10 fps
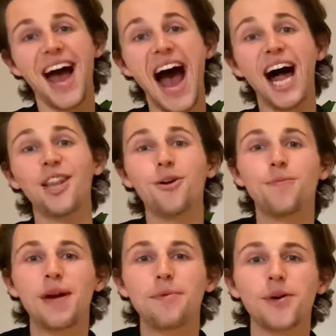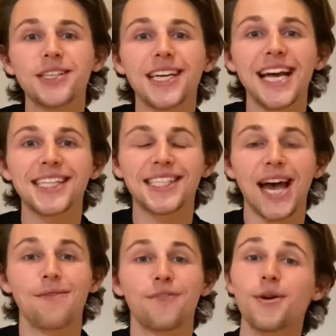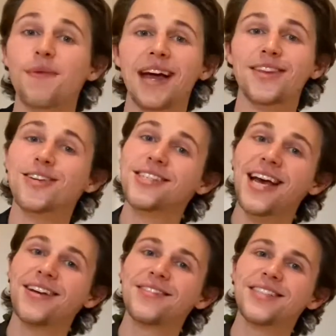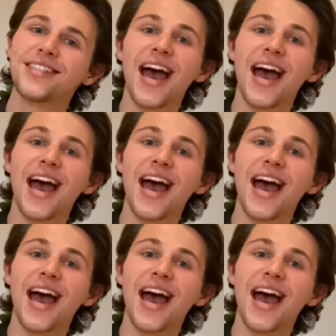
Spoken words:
Hello everyone, it's time for a brand new sound